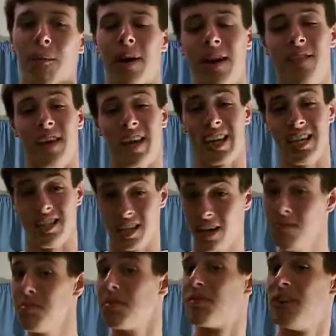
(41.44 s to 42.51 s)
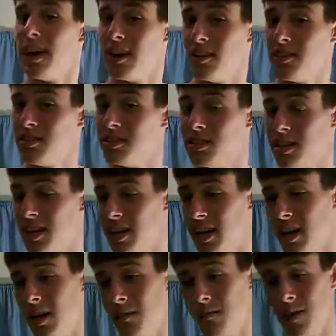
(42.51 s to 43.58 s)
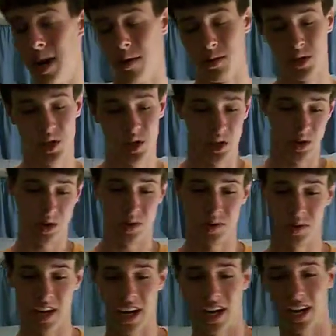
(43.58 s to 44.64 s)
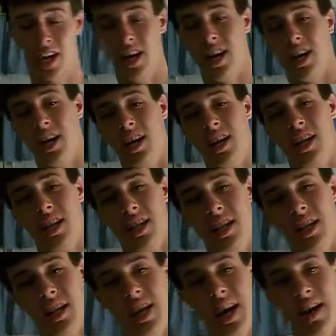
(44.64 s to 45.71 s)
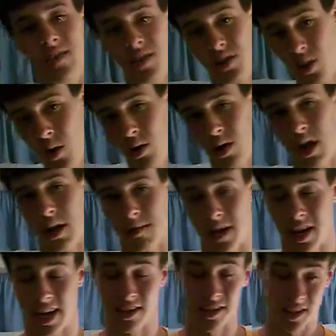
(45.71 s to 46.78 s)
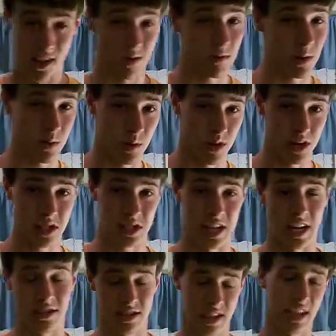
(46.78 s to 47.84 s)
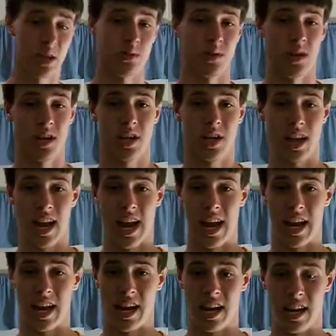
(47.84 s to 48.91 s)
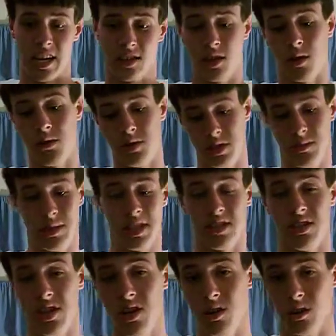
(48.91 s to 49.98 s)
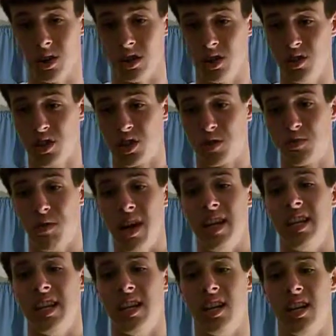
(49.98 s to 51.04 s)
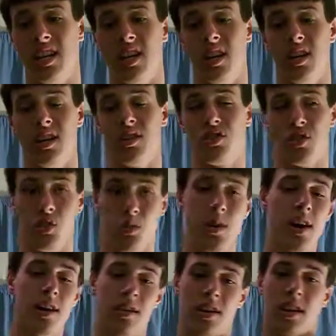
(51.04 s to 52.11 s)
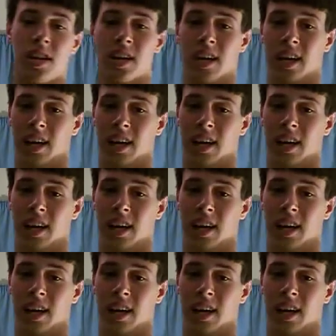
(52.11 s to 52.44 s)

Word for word: But if I could take the government final, um, I would show you that I learned a whole lot about how the government works and how things work, and it's all really because of you, because you explained it so well.